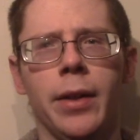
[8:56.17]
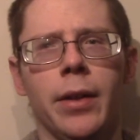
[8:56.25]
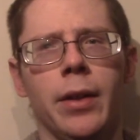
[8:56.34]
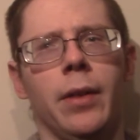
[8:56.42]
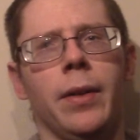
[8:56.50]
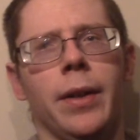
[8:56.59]

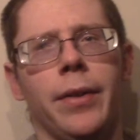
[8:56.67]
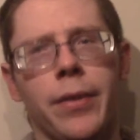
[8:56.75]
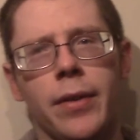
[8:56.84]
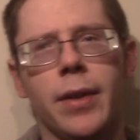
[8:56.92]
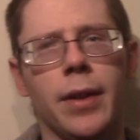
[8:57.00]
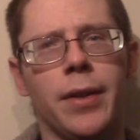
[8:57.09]
it's
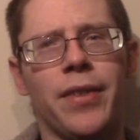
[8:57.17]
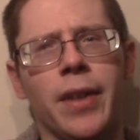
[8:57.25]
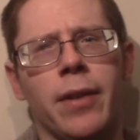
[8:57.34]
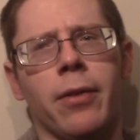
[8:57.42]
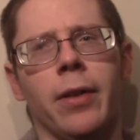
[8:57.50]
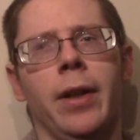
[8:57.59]

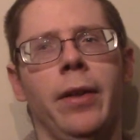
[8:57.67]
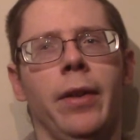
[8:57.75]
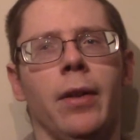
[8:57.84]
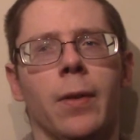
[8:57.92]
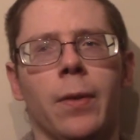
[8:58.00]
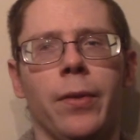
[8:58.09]
never easy
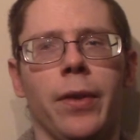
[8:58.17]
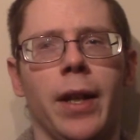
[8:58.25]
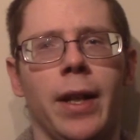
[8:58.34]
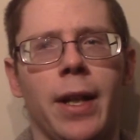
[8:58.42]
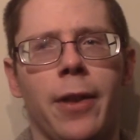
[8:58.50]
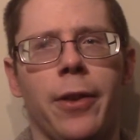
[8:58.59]
to lose
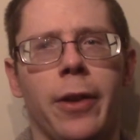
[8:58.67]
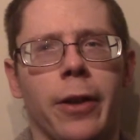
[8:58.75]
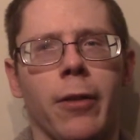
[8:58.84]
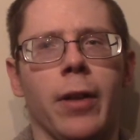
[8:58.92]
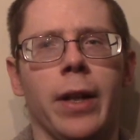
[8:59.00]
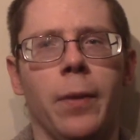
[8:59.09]
anything
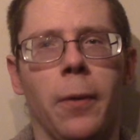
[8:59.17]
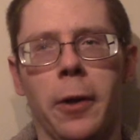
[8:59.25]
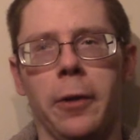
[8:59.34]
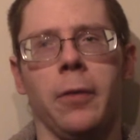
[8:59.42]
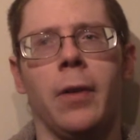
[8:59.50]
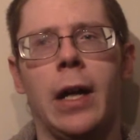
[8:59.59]
or anyone
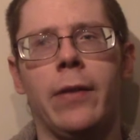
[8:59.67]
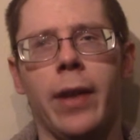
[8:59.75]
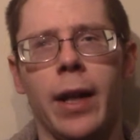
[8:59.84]
in your life,